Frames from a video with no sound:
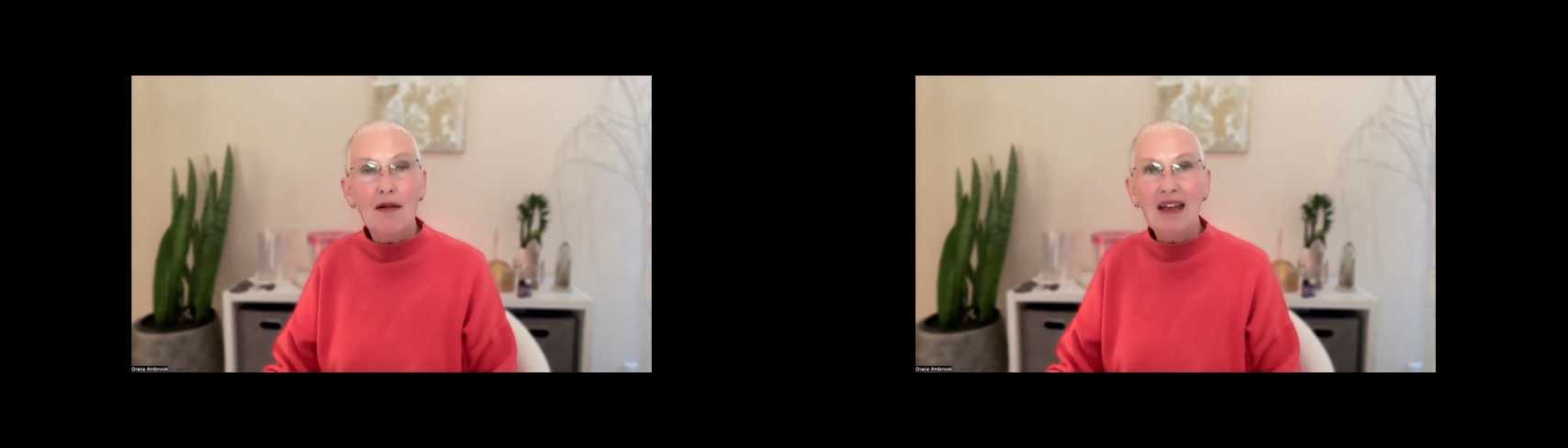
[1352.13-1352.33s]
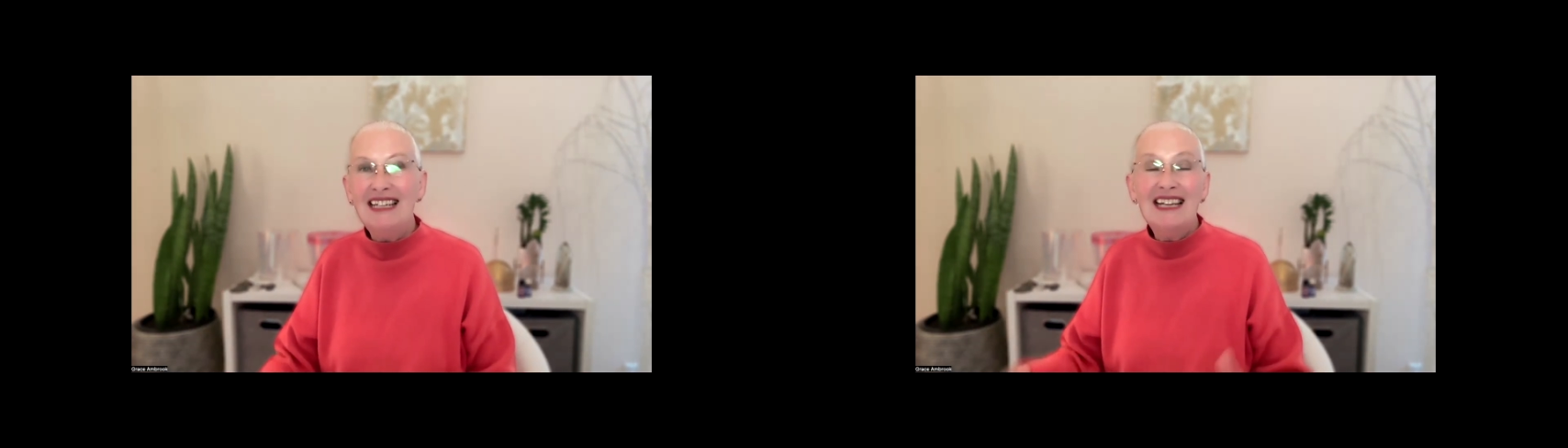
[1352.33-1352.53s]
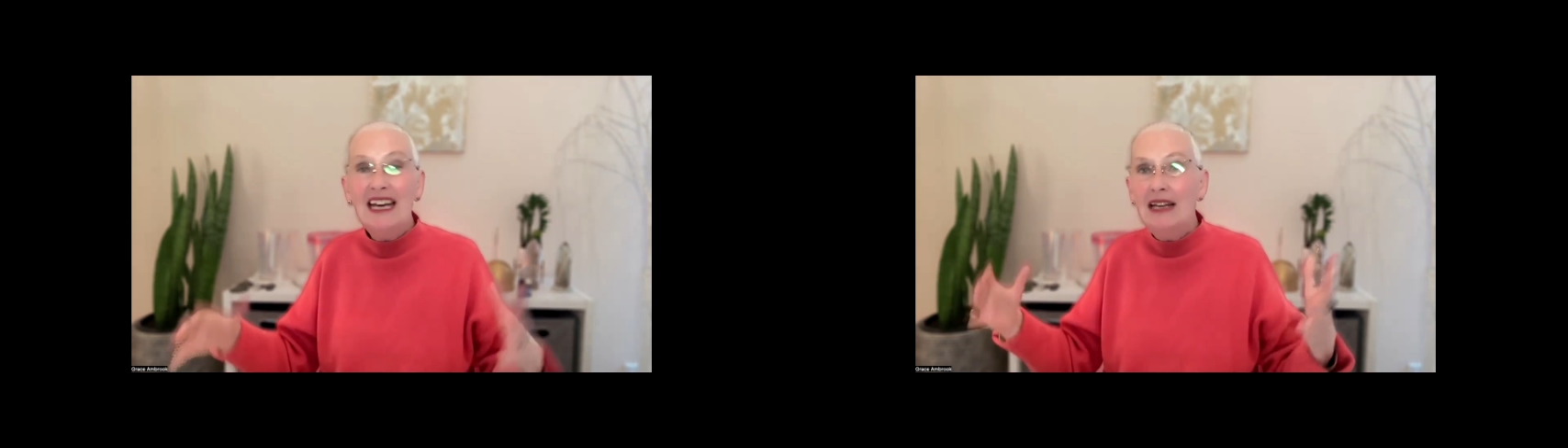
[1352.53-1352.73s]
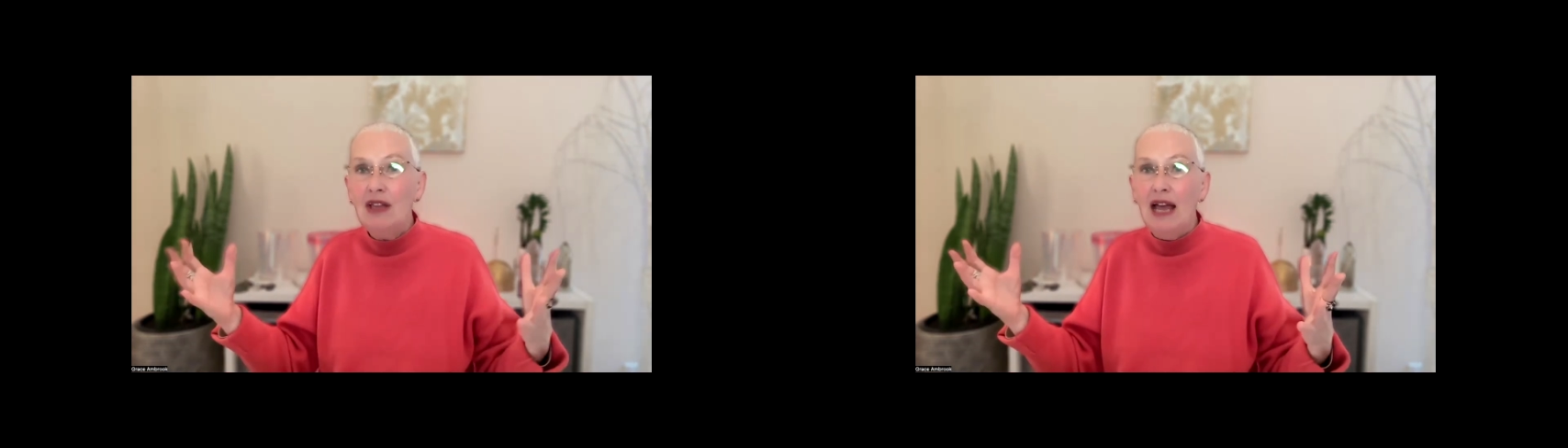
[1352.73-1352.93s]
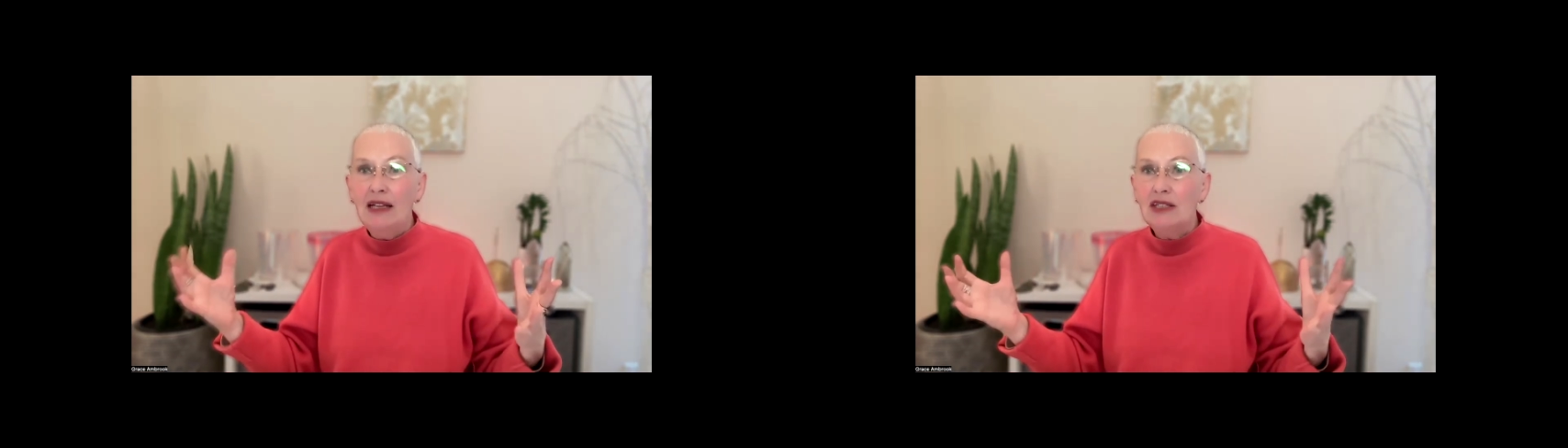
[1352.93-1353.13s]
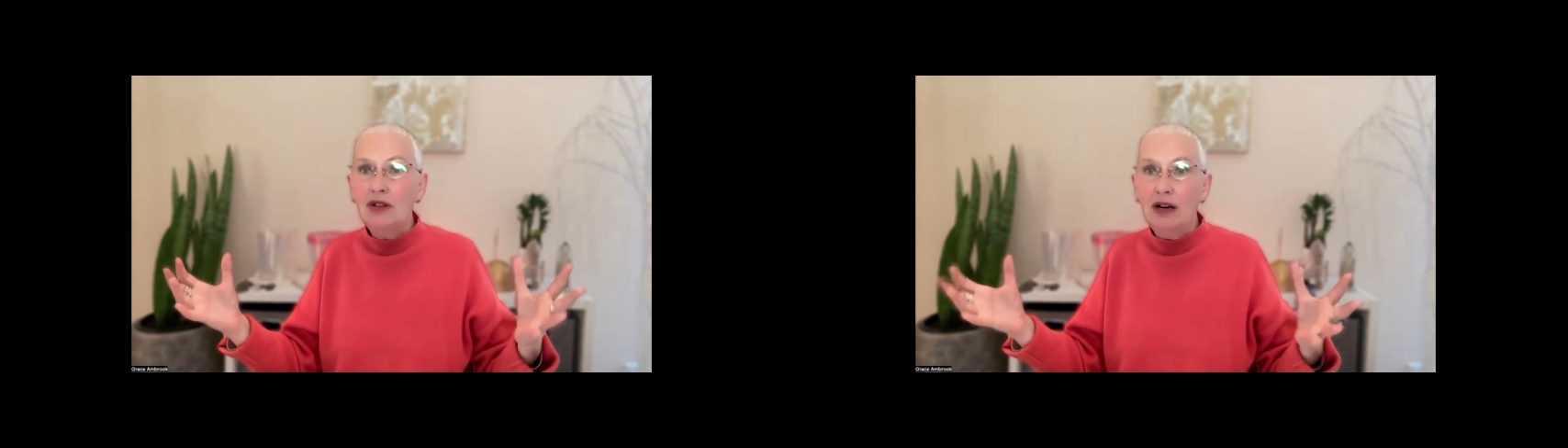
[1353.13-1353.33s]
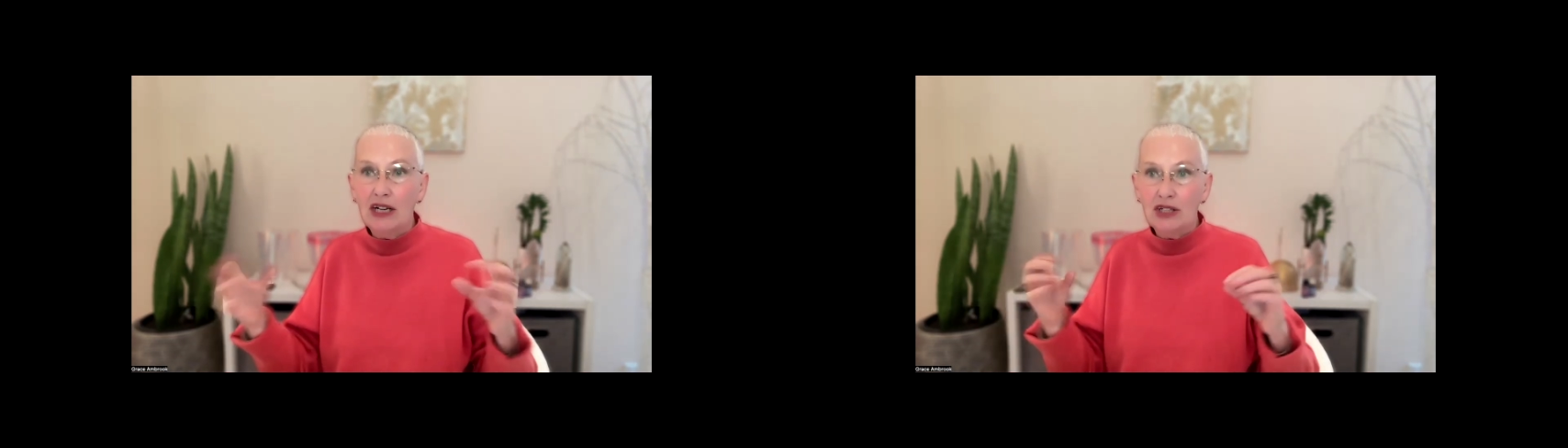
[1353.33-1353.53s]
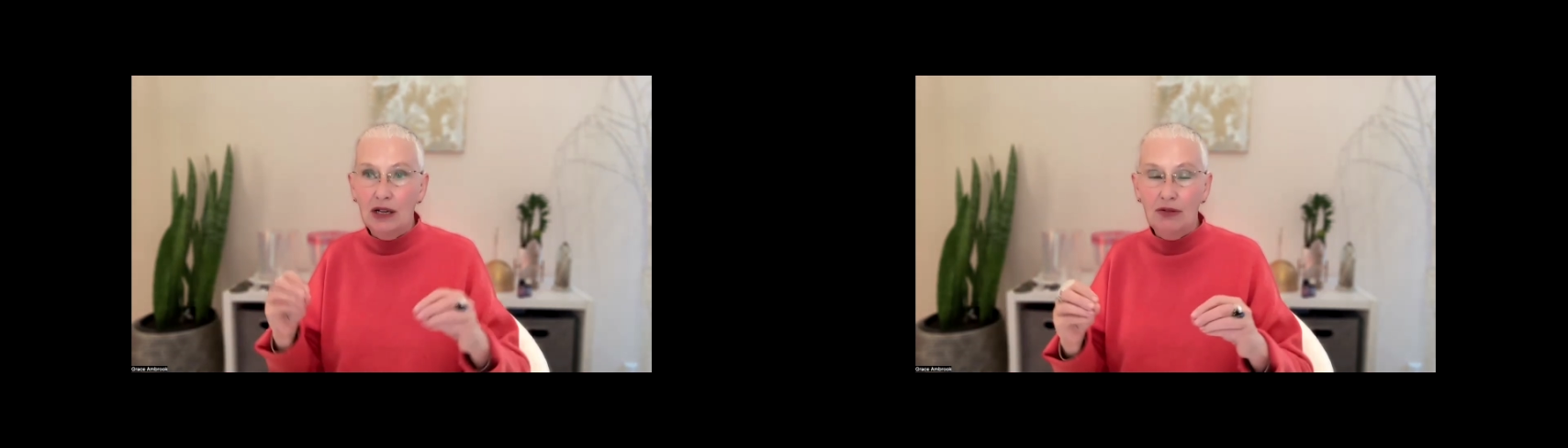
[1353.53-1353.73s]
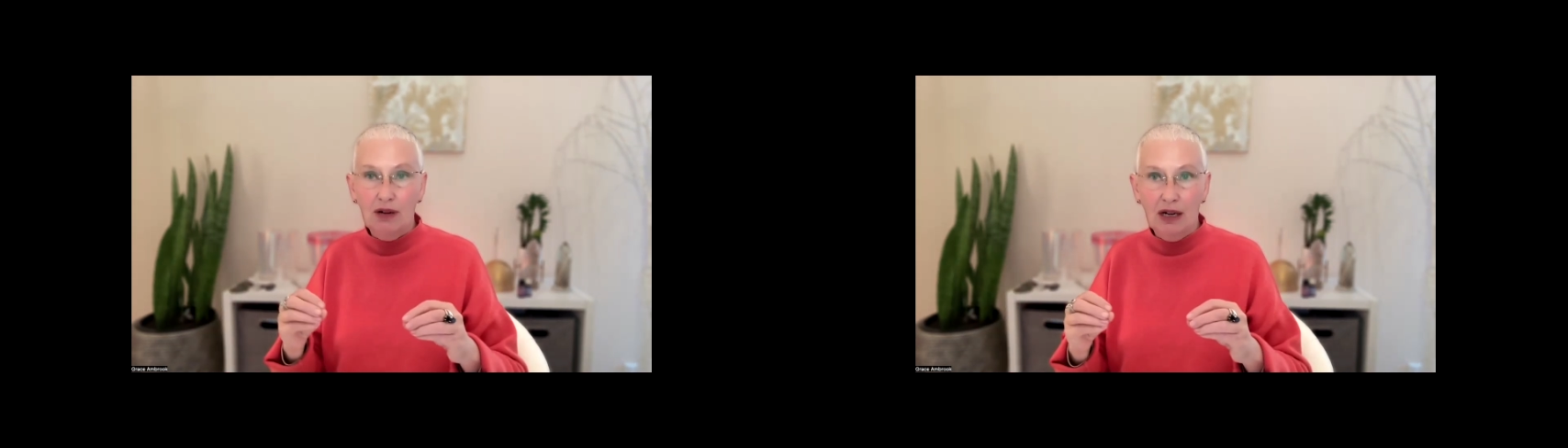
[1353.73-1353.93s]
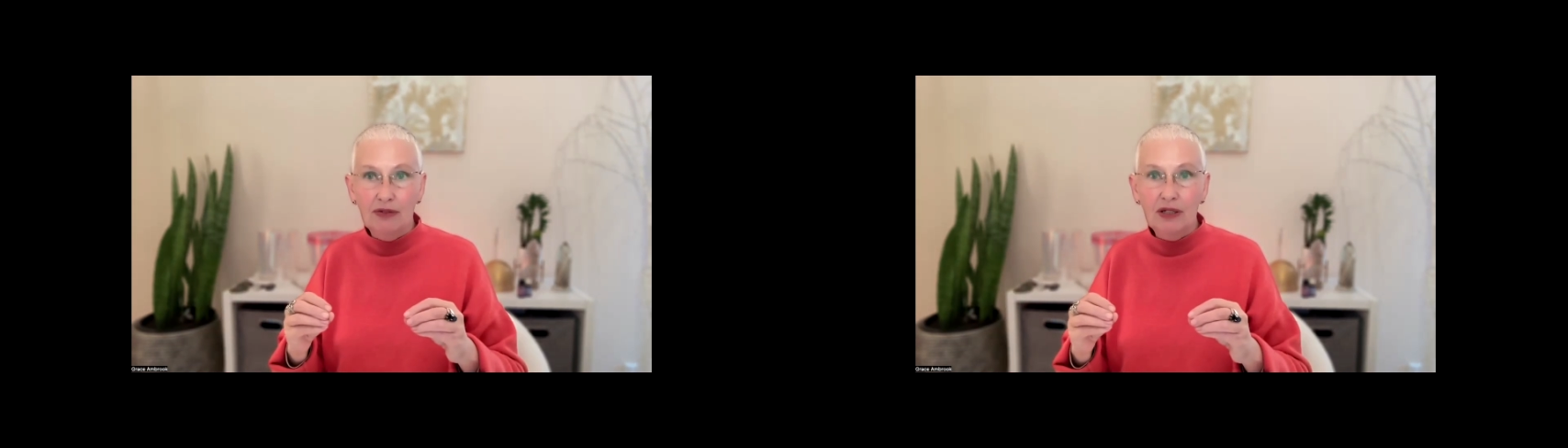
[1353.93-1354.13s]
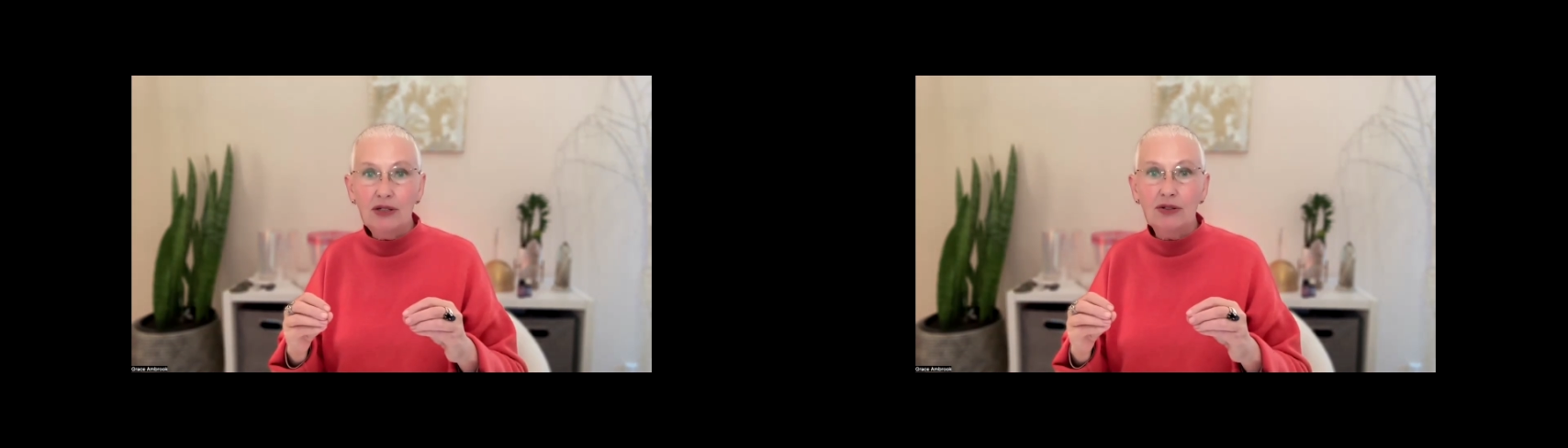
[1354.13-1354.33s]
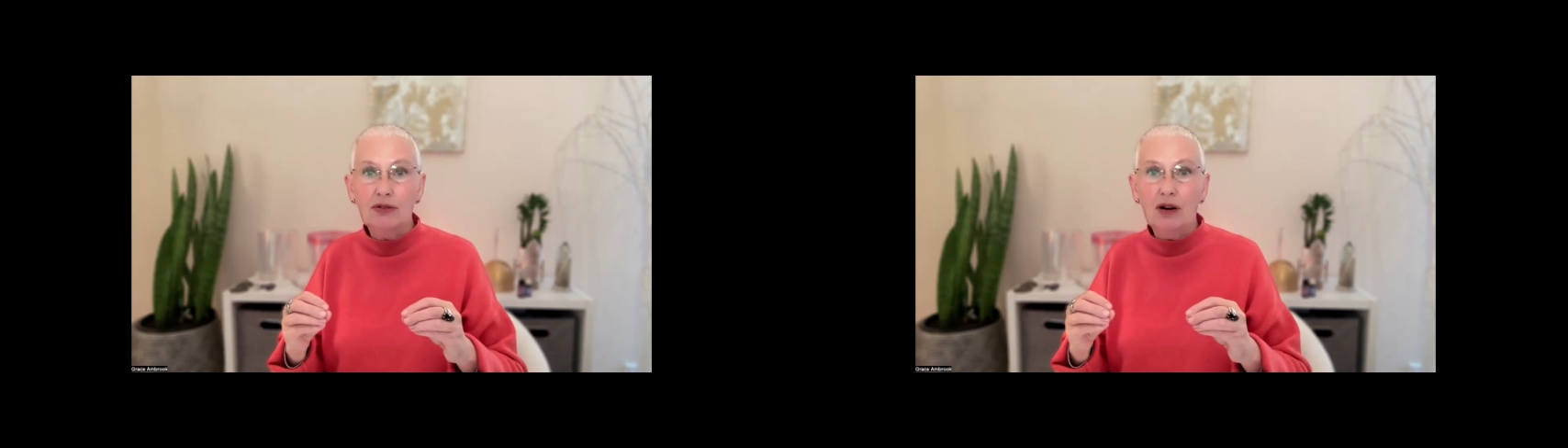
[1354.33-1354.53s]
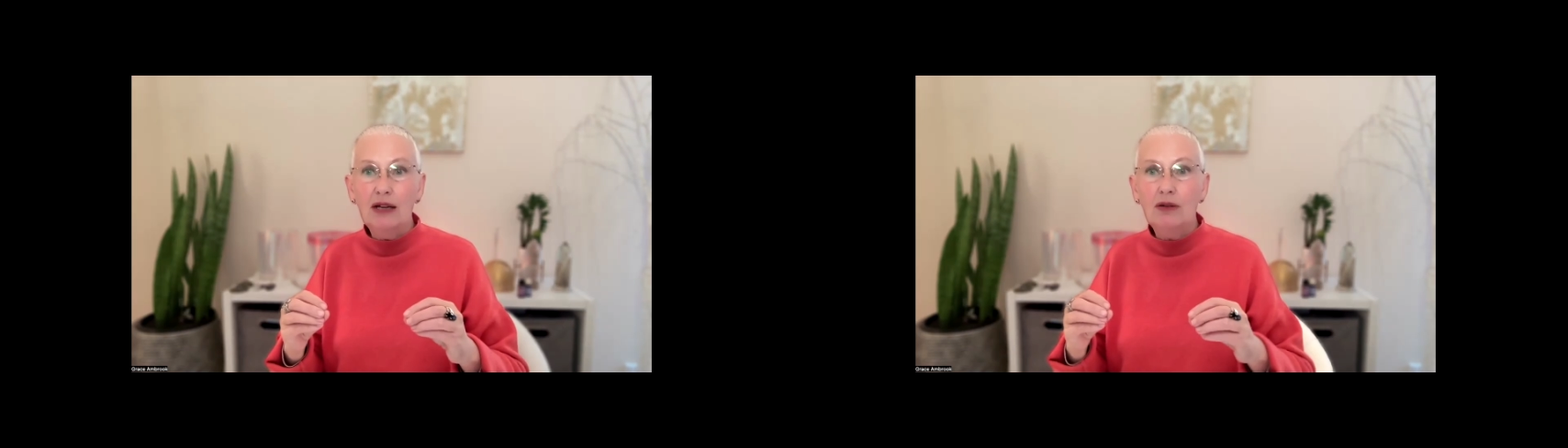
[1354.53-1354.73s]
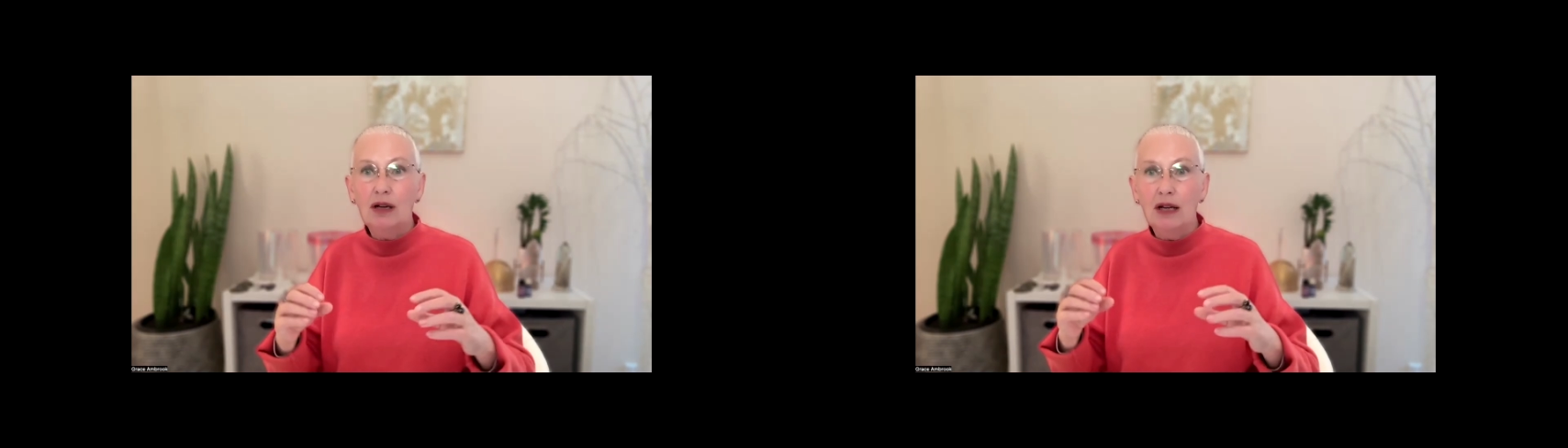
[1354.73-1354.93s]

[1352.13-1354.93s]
And it's not actually relevant, right?